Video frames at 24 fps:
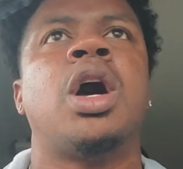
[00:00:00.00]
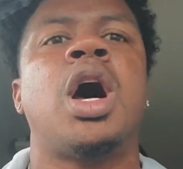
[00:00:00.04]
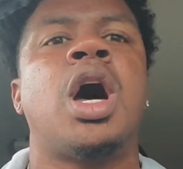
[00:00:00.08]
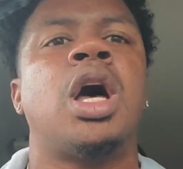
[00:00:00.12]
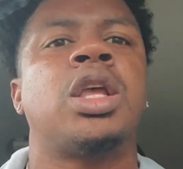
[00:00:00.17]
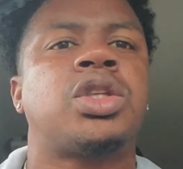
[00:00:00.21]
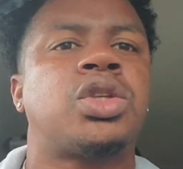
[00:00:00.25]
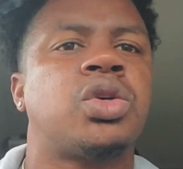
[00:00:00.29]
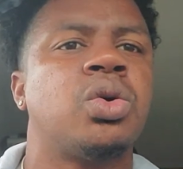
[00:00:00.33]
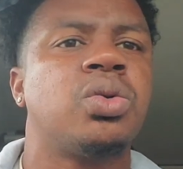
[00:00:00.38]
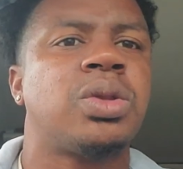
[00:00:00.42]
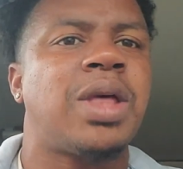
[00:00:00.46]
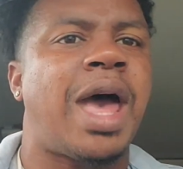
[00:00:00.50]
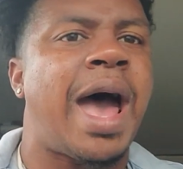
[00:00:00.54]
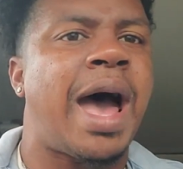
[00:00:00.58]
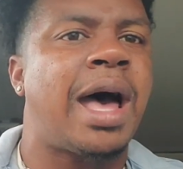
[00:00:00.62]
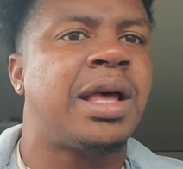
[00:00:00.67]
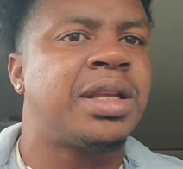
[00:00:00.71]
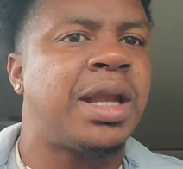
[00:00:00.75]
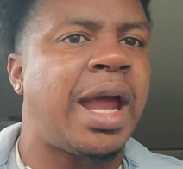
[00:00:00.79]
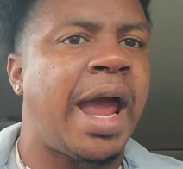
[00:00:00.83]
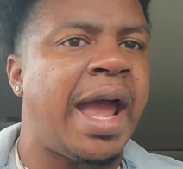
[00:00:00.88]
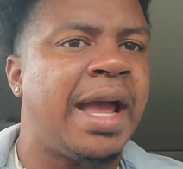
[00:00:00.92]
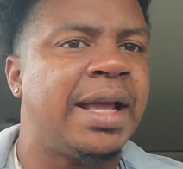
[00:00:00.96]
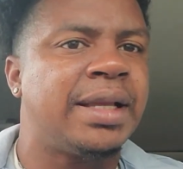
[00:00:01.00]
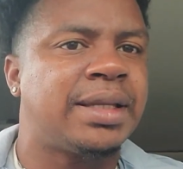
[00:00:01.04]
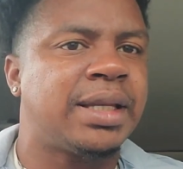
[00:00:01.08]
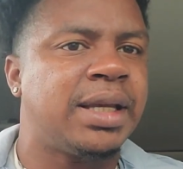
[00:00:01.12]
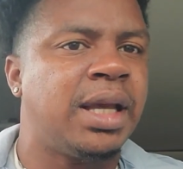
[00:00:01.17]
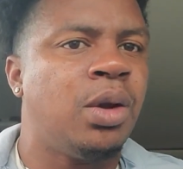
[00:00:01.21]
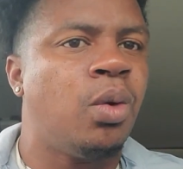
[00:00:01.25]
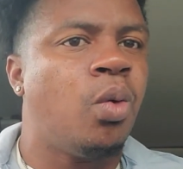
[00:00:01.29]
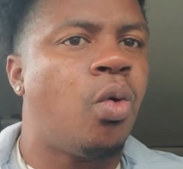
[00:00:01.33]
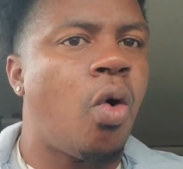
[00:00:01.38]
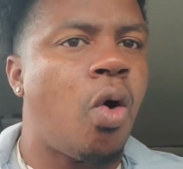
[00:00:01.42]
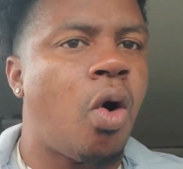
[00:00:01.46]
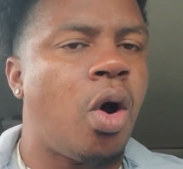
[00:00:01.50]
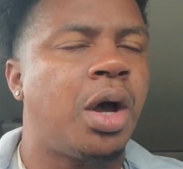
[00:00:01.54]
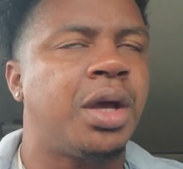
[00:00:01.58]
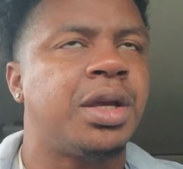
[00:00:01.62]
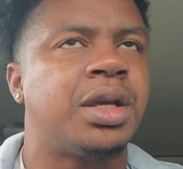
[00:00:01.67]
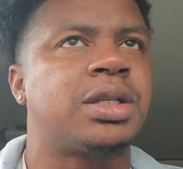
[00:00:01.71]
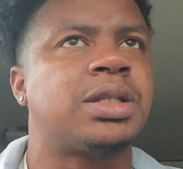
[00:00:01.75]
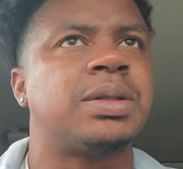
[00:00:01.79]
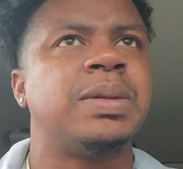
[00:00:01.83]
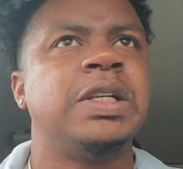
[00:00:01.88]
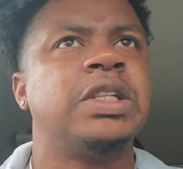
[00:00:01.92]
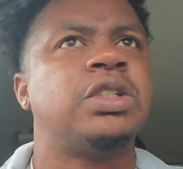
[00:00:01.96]
2018
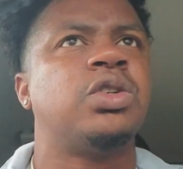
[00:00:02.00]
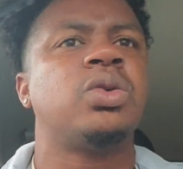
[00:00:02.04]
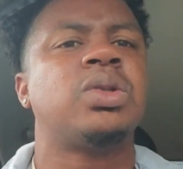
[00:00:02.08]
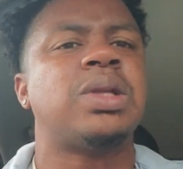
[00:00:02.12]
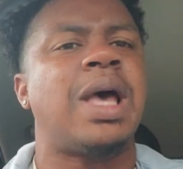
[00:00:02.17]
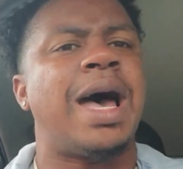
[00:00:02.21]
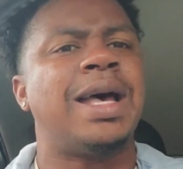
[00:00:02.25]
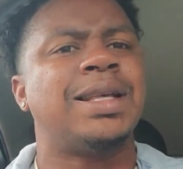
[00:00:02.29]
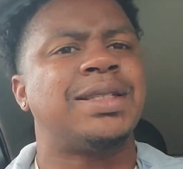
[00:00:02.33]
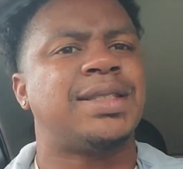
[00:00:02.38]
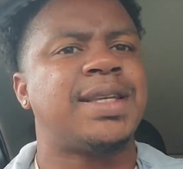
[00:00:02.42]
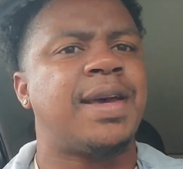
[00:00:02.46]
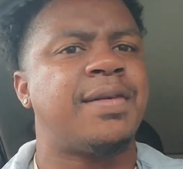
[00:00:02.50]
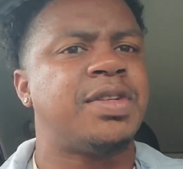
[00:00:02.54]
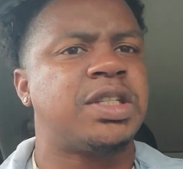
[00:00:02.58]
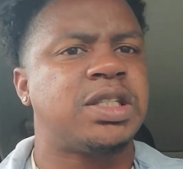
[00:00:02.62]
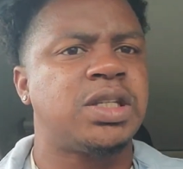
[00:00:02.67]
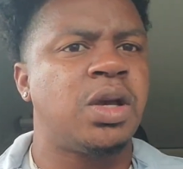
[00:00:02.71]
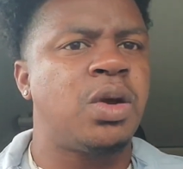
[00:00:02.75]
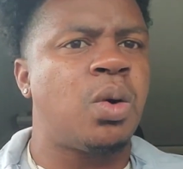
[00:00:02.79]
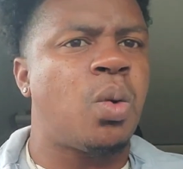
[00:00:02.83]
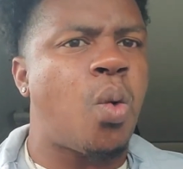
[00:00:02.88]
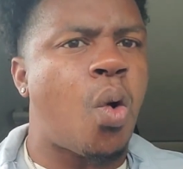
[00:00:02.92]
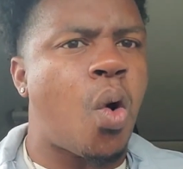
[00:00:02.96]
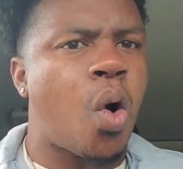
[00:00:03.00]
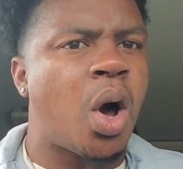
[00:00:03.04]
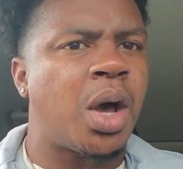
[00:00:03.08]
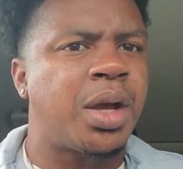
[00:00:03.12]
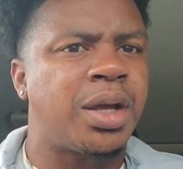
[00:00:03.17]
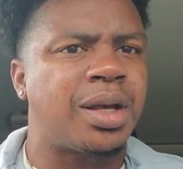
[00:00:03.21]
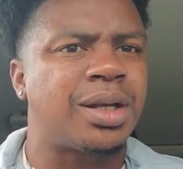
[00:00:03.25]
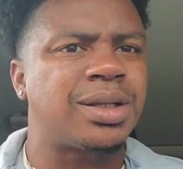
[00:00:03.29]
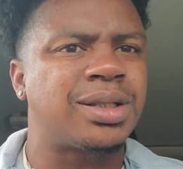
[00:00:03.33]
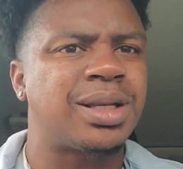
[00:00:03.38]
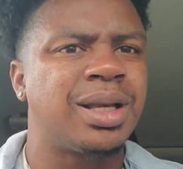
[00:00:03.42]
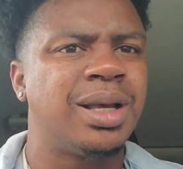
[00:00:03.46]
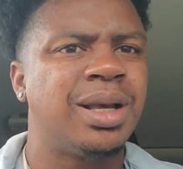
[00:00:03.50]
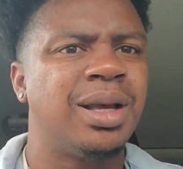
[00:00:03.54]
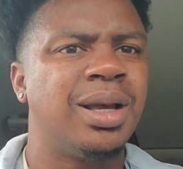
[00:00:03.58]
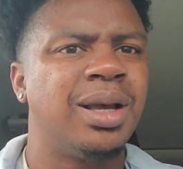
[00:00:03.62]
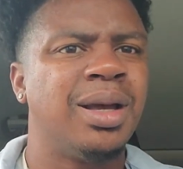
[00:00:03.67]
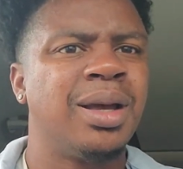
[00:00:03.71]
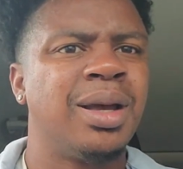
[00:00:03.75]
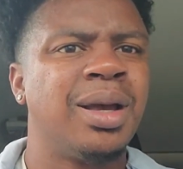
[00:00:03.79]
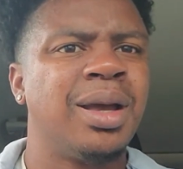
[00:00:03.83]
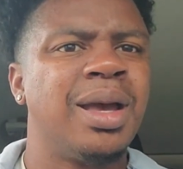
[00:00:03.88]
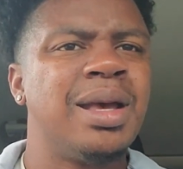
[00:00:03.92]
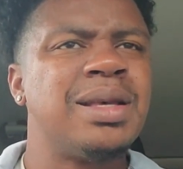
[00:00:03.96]
Warriors, in 2017 Warriors.
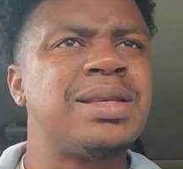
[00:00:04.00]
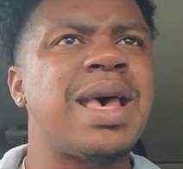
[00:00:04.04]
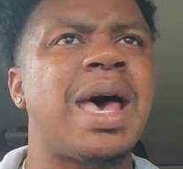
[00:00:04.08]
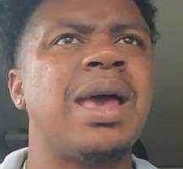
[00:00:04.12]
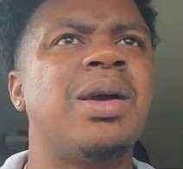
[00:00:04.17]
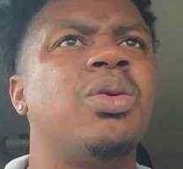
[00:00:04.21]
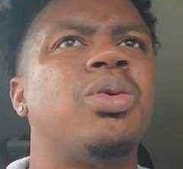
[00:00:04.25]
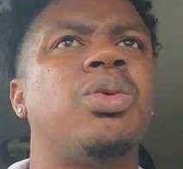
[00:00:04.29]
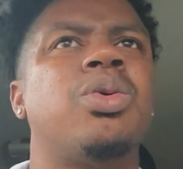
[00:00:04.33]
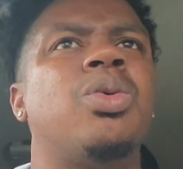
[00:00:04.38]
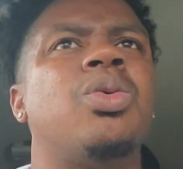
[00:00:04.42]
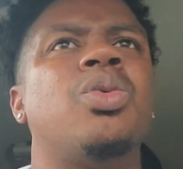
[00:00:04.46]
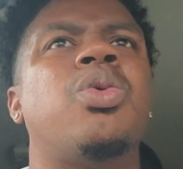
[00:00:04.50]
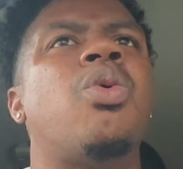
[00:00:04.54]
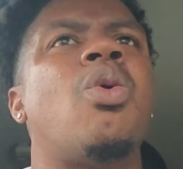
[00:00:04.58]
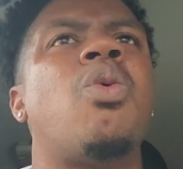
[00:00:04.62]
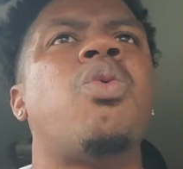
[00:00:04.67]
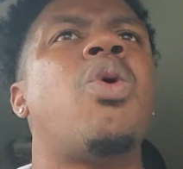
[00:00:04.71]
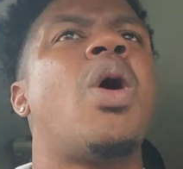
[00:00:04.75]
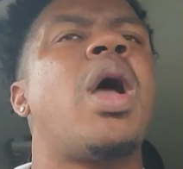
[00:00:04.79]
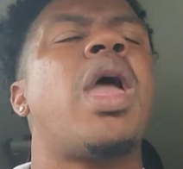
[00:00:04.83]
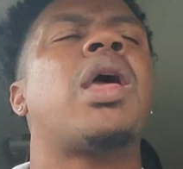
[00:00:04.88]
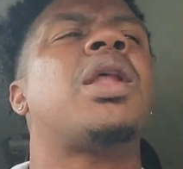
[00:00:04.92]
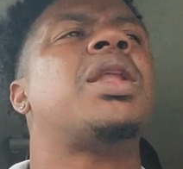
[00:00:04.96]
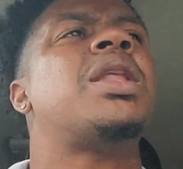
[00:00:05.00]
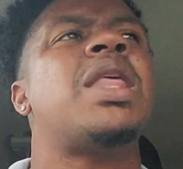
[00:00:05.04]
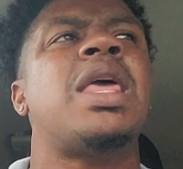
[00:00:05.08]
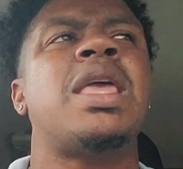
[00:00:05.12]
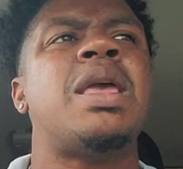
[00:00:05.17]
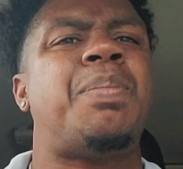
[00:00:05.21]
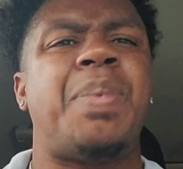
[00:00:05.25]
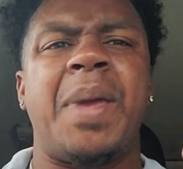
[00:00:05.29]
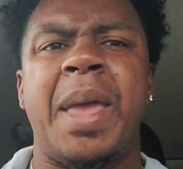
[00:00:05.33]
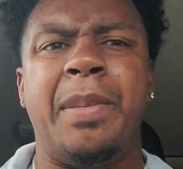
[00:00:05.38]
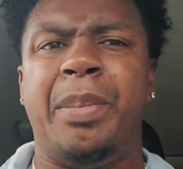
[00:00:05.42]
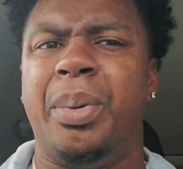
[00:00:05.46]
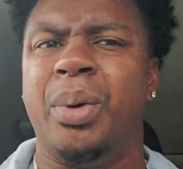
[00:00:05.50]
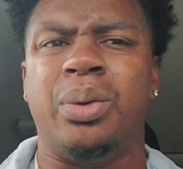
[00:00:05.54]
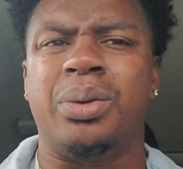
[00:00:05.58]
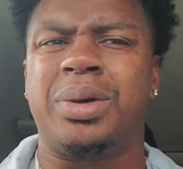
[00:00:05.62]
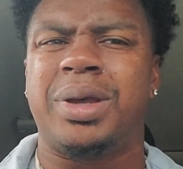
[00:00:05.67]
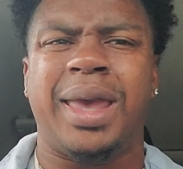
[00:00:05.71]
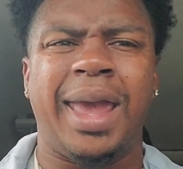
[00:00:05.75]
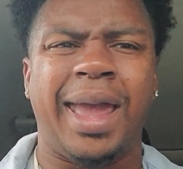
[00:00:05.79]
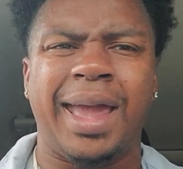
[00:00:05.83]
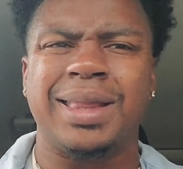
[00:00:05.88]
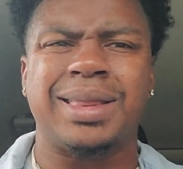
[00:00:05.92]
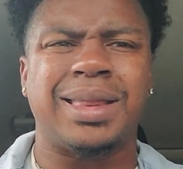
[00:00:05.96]
It's like, where do these people
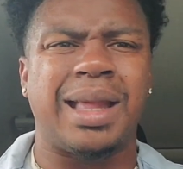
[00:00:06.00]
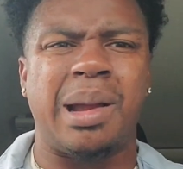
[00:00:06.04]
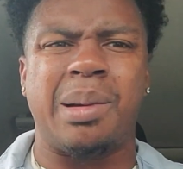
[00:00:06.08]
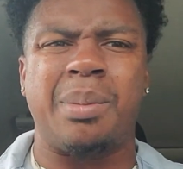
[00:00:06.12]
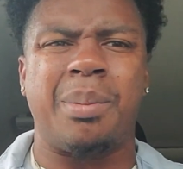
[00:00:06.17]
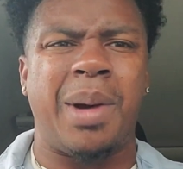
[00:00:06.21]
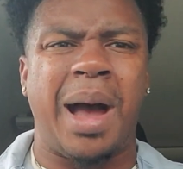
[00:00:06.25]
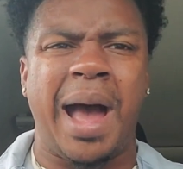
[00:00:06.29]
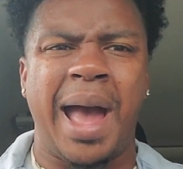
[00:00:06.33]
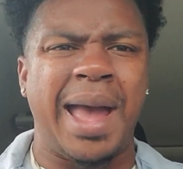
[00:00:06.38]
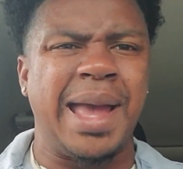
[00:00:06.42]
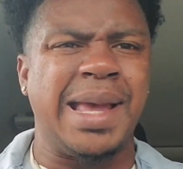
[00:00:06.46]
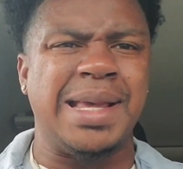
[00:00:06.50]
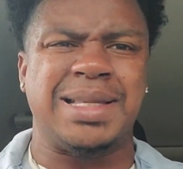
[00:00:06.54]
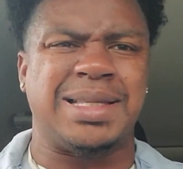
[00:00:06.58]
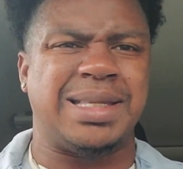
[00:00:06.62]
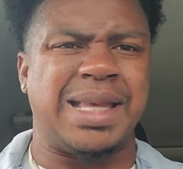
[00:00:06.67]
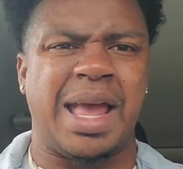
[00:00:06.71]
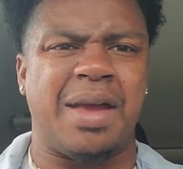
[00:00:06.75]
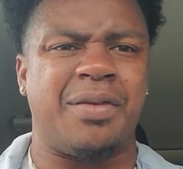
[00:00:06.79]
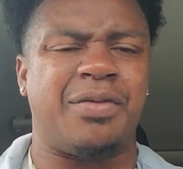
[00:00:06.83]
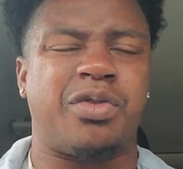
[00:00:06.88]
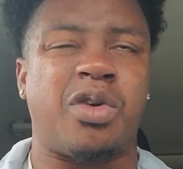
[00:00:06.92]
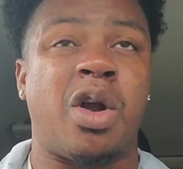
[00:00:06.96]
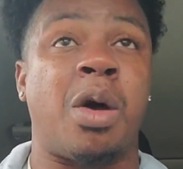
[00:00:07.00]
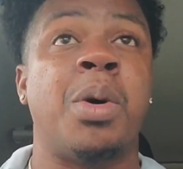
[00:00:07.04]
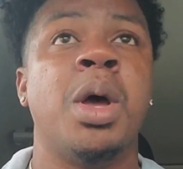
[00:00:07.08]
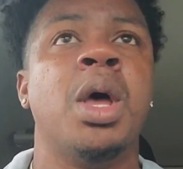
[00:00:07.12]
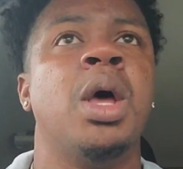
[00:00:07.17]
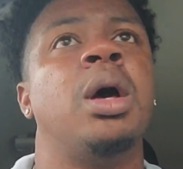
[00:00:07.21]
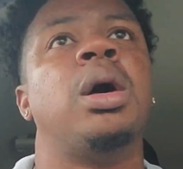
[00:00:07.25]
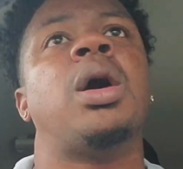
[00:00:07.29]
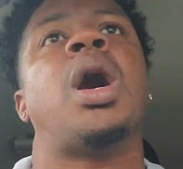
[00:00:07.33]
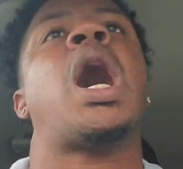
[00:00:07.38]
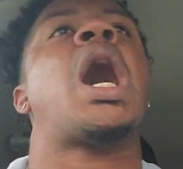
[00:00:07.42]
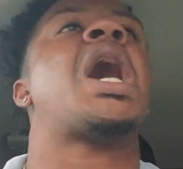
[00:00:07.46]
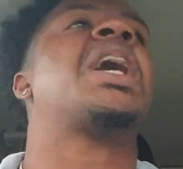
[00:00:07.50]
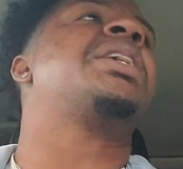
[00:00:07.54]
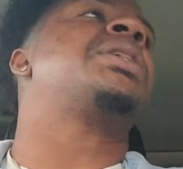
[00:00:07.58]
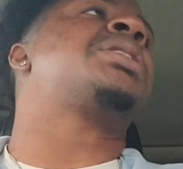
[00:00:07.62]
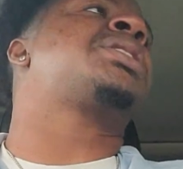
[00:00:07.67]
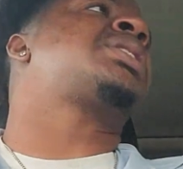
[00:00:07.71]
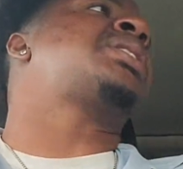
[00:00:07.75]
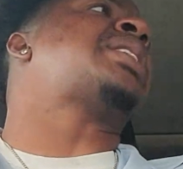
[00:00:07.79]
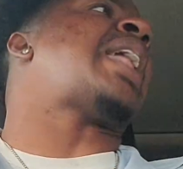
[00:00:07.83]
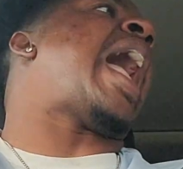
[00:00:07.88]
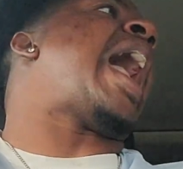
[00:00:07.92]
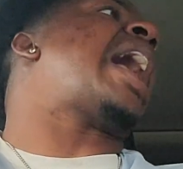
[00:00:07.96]
get their mindset from? Oh, it's
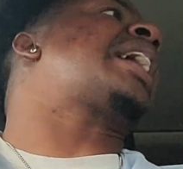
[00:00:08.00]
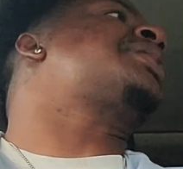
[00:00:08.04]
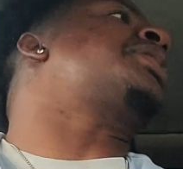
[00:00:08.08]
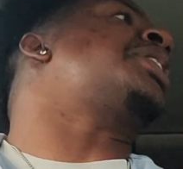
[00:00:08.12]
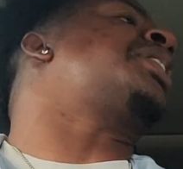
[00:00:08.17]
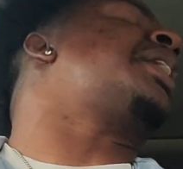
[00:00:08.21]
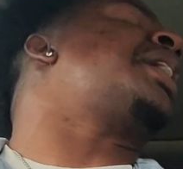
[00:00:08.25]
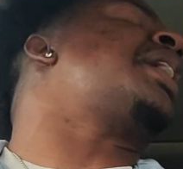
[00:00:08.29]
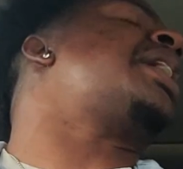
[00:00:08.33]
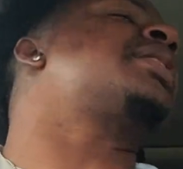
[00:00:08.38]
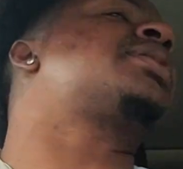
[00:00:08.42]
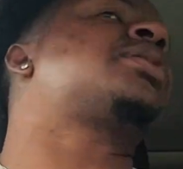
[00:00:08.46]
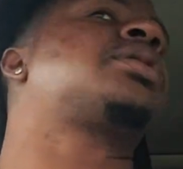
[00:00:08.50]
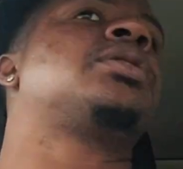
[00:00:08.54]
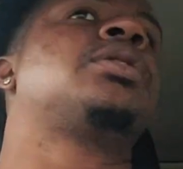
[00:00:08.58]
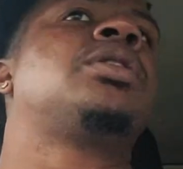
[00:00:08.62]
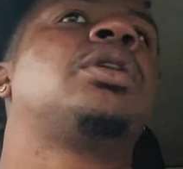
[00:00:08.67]
stacked against.